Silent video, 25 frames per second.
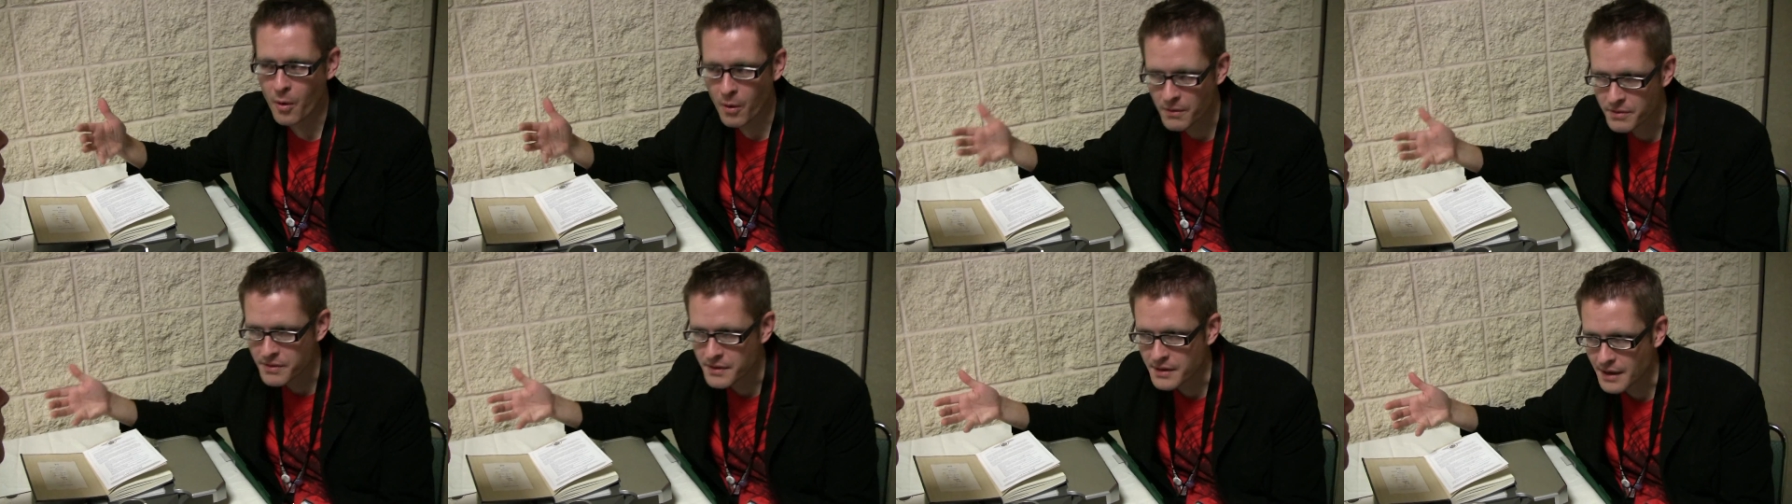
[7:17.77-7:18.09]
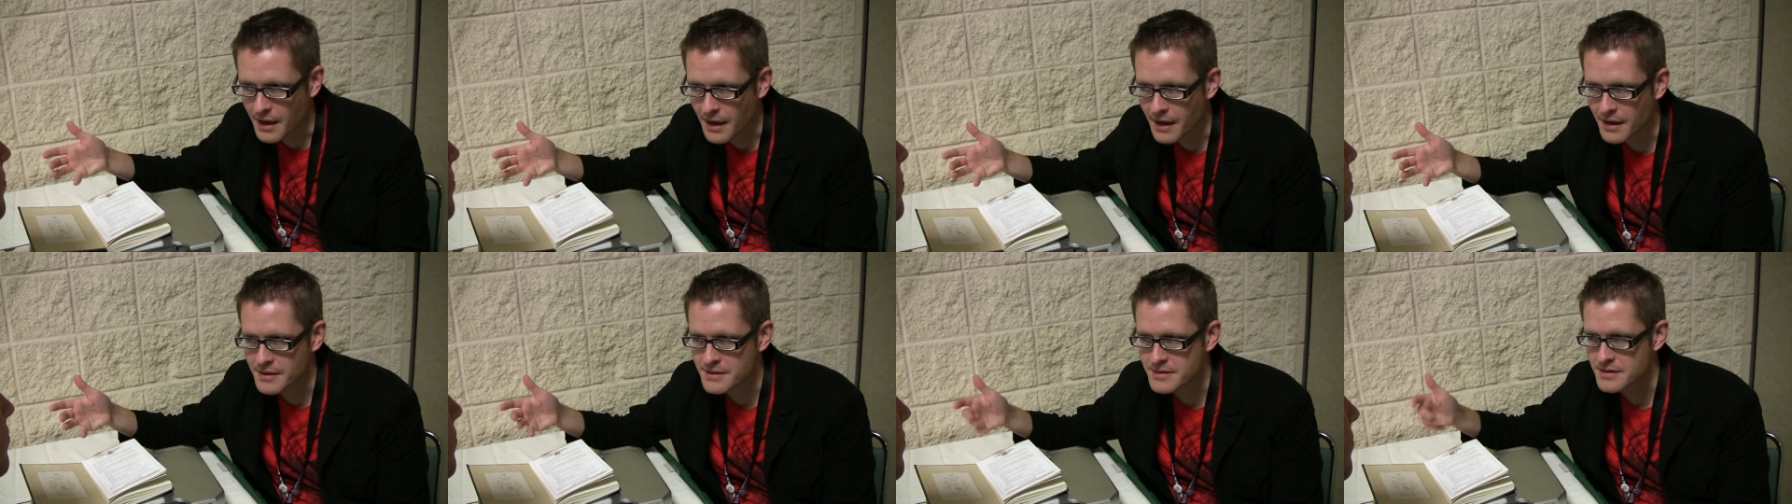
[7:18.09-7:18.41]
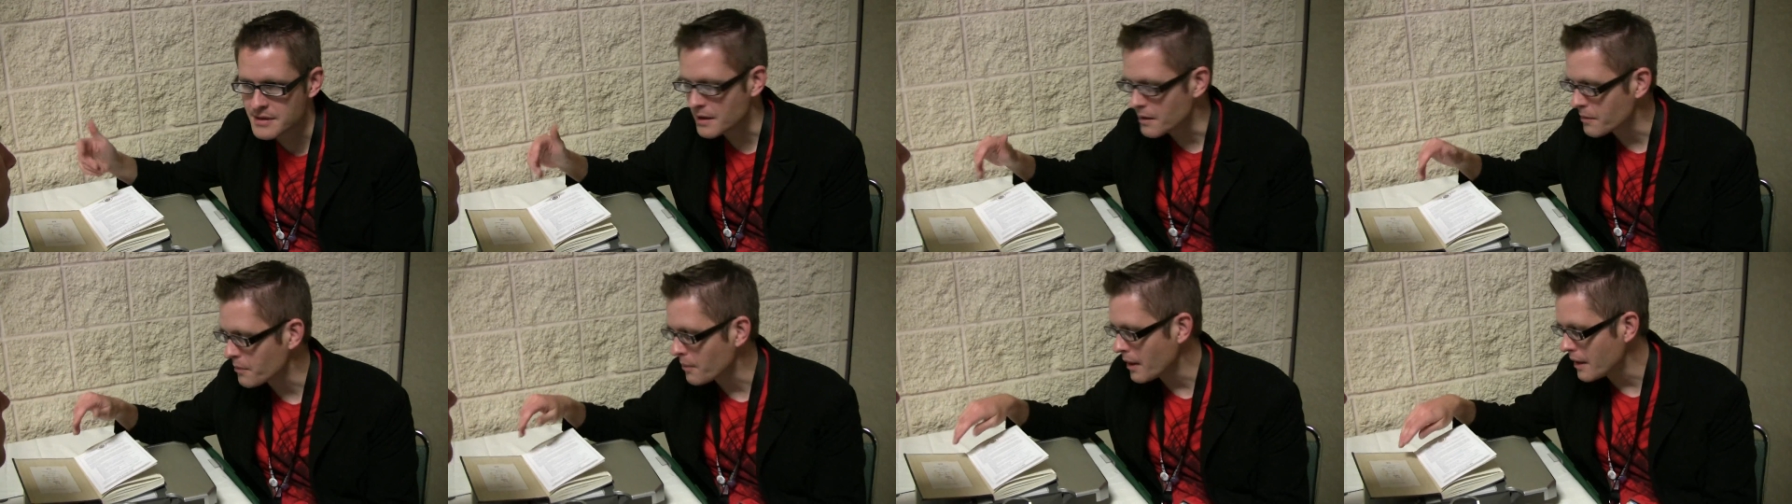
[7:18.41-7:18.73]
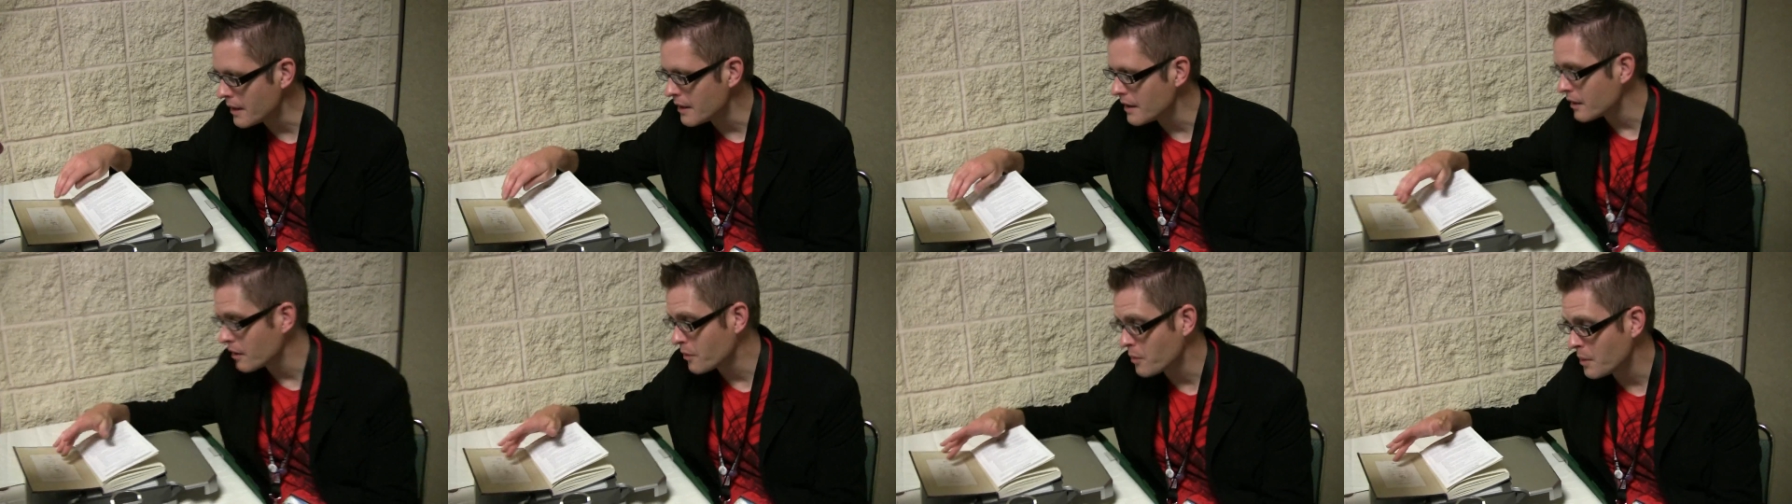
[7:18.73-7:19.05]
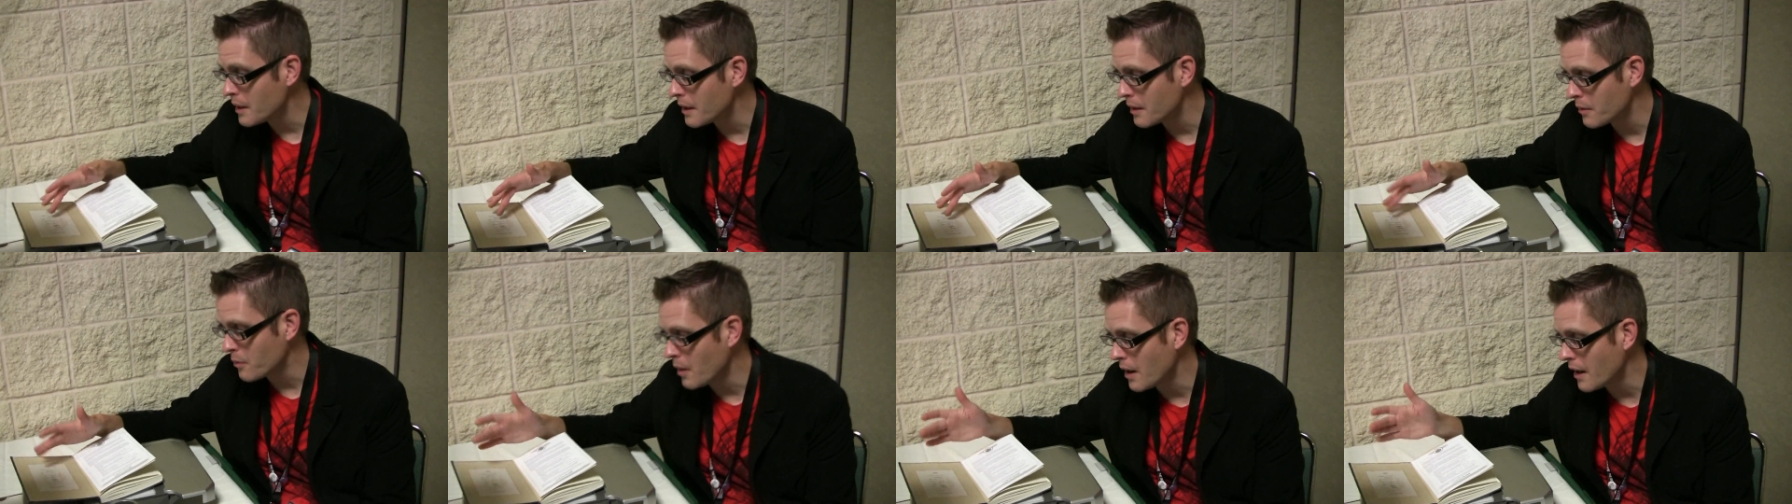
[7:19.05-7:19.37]
orthodoxy, right? And
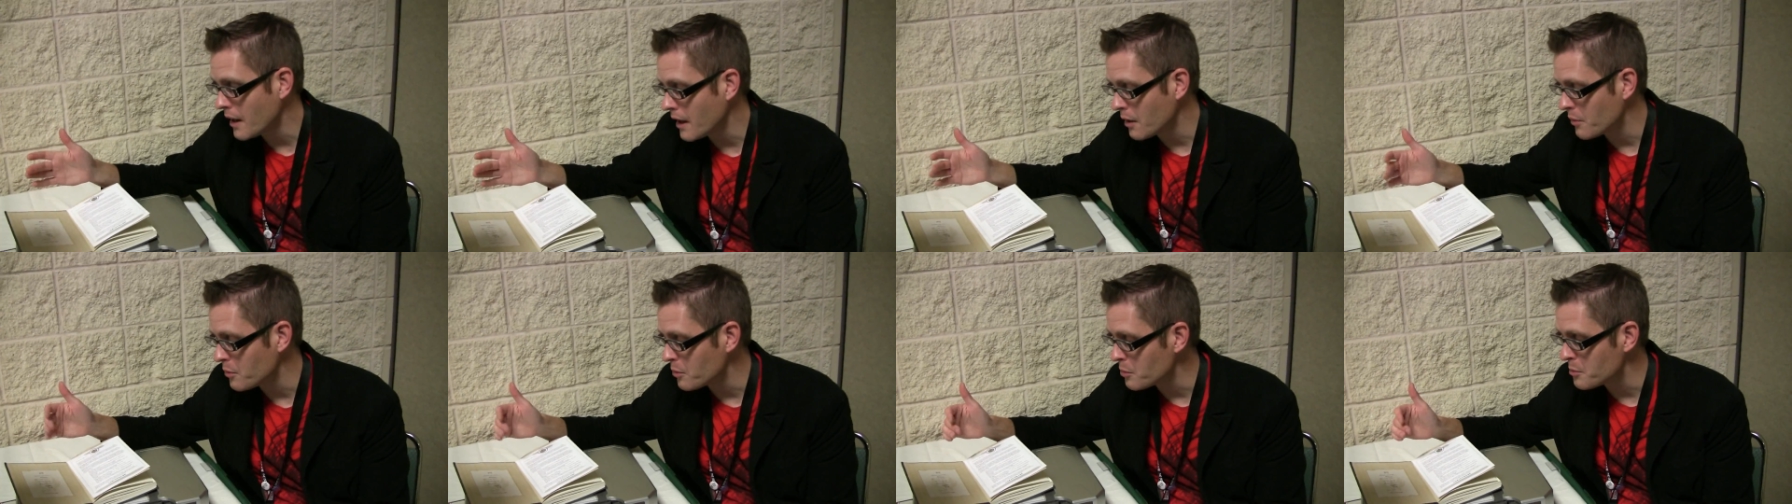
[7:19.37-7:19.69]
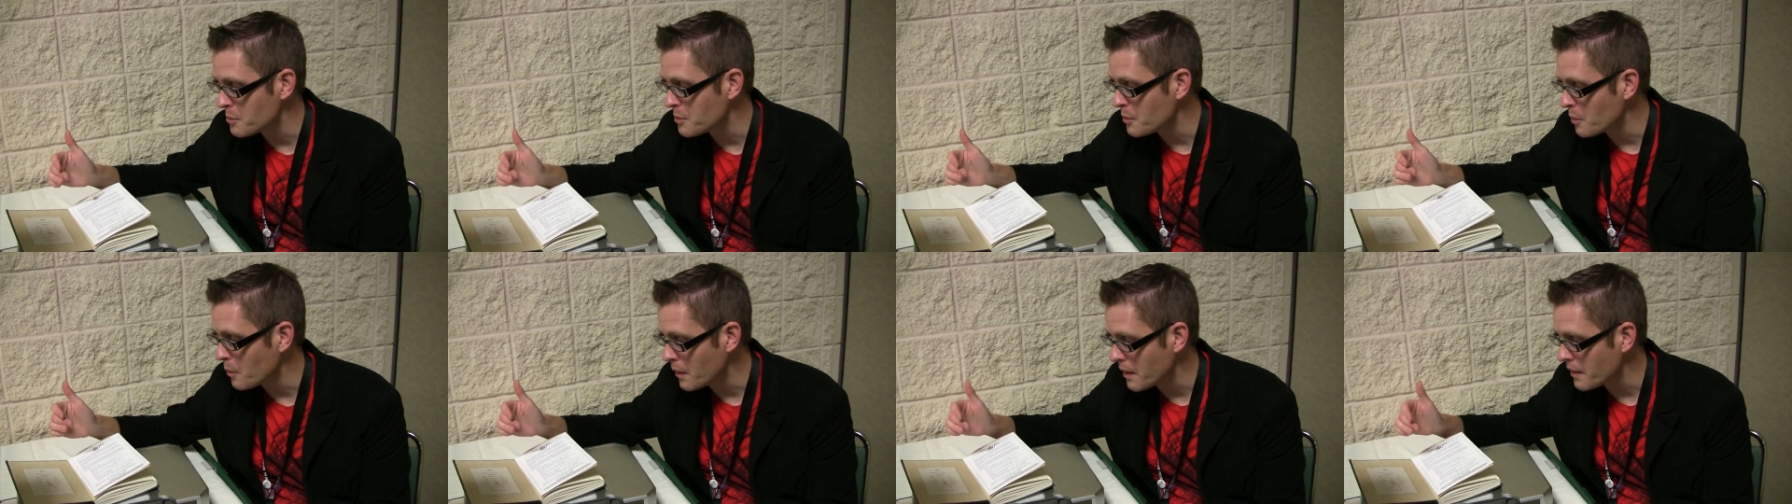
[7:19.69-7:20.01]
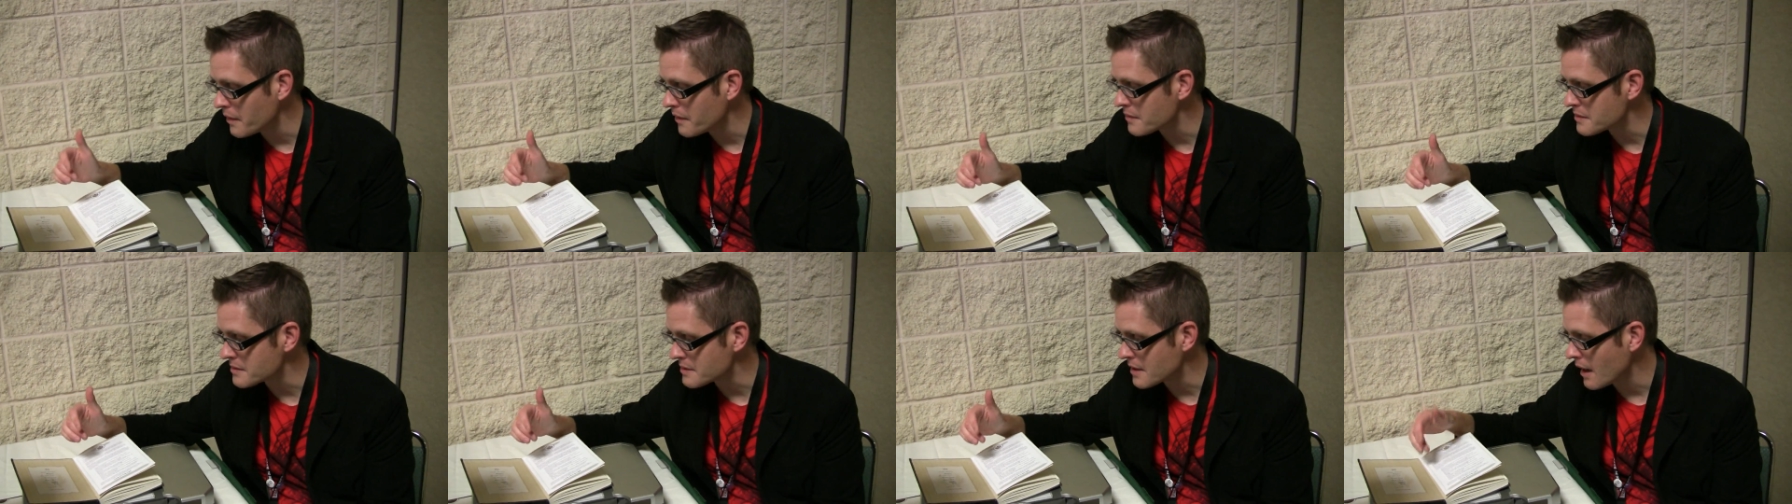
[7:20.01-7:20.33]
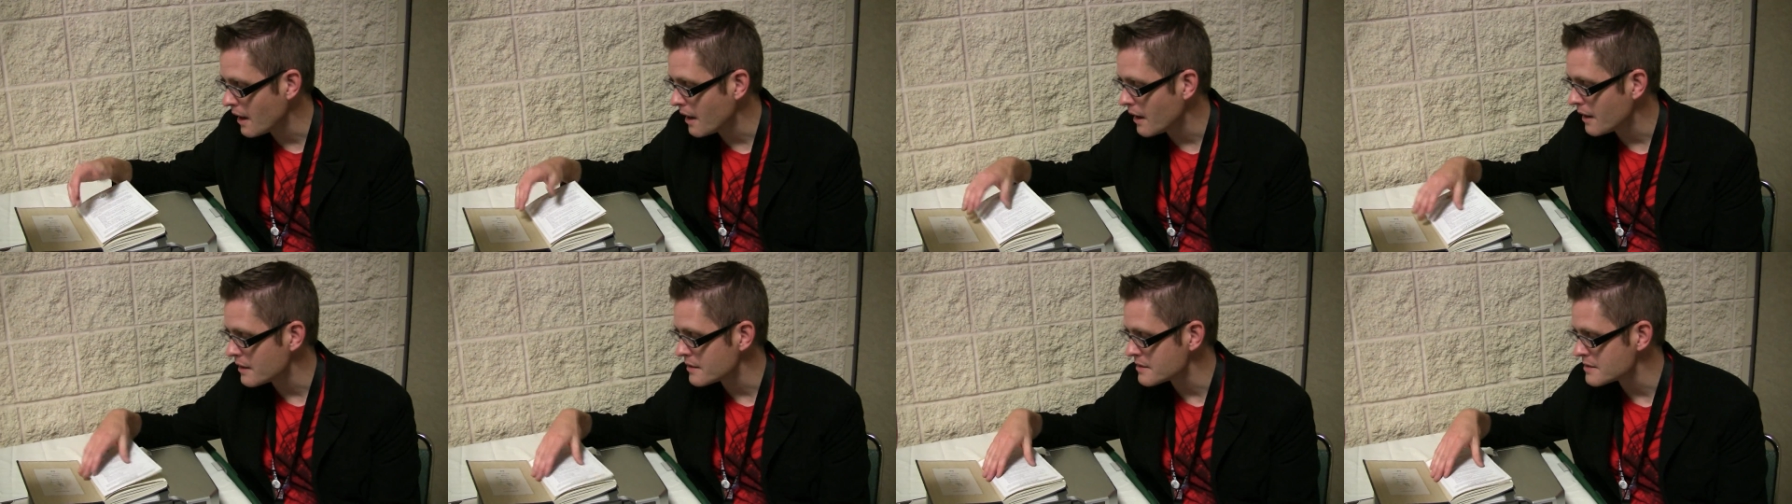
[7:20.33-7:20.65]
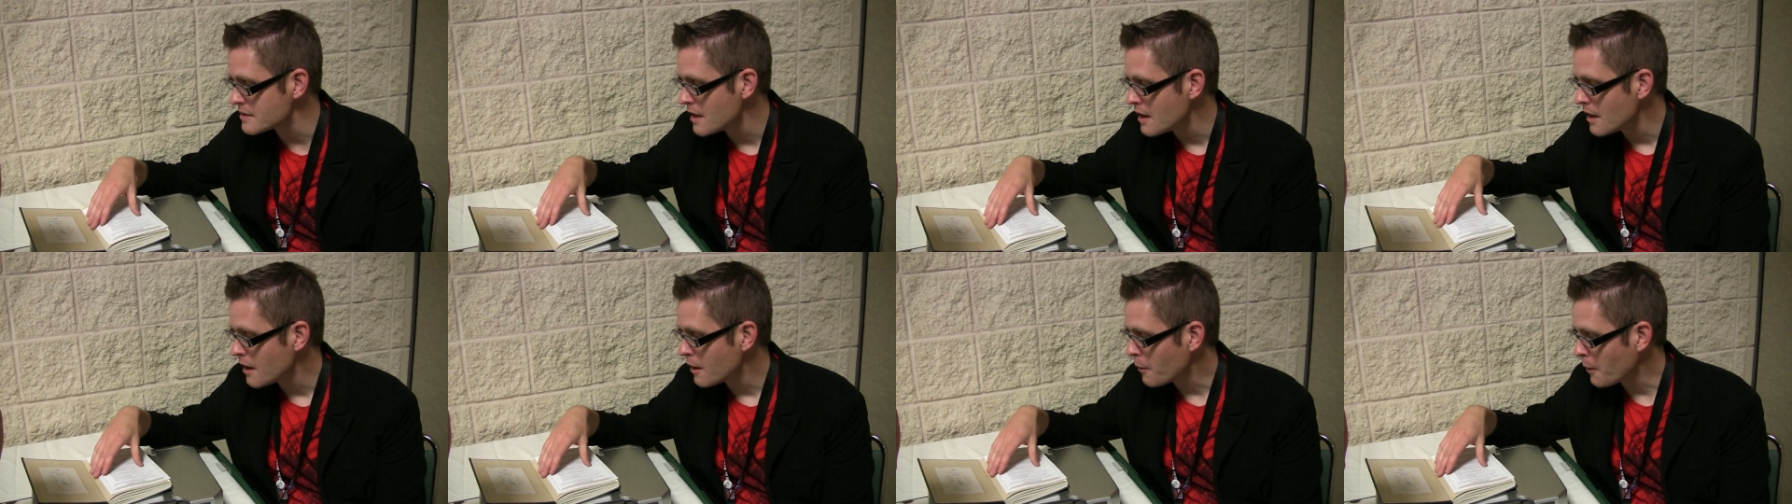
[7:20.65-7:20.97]
Qui-Gon would be one of those guys,
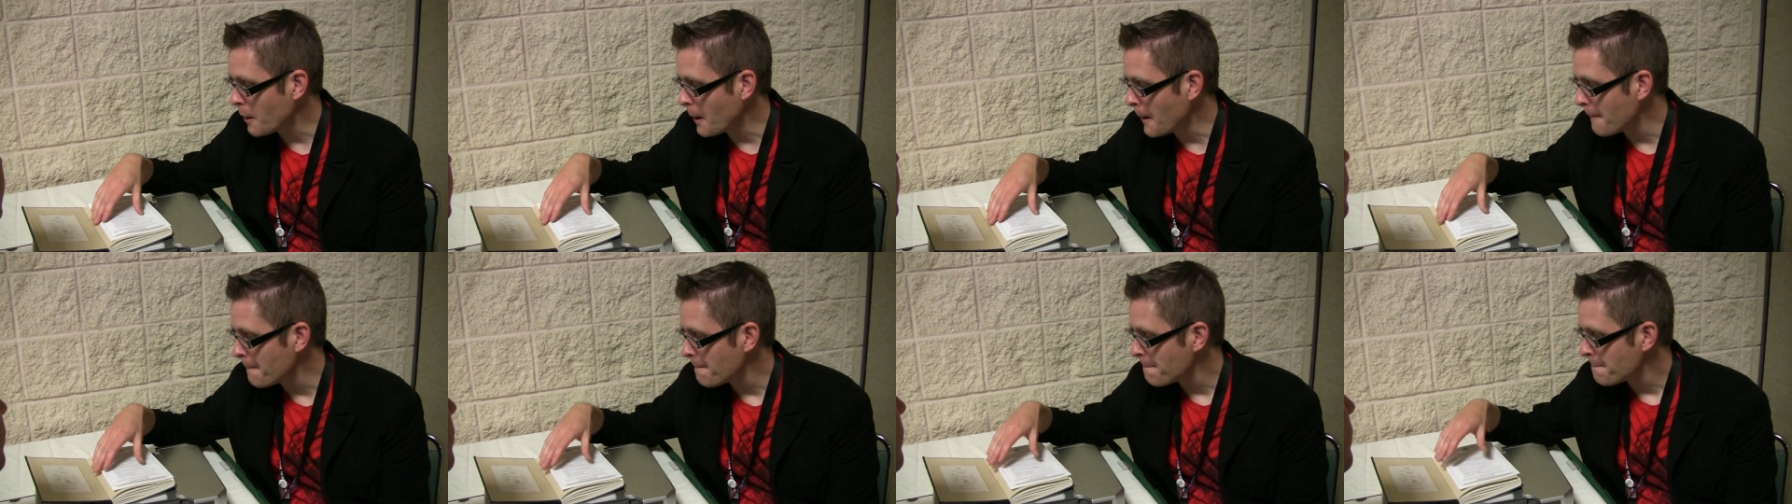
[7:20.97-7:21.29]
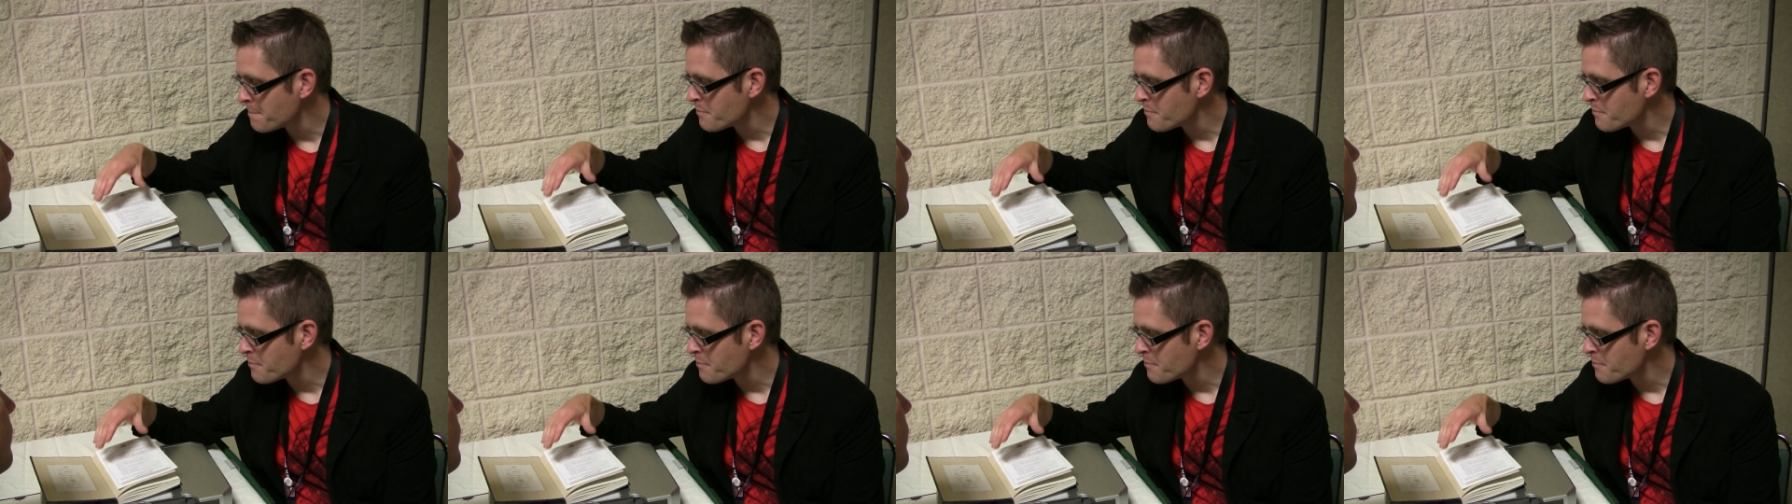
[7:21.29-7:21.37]
right?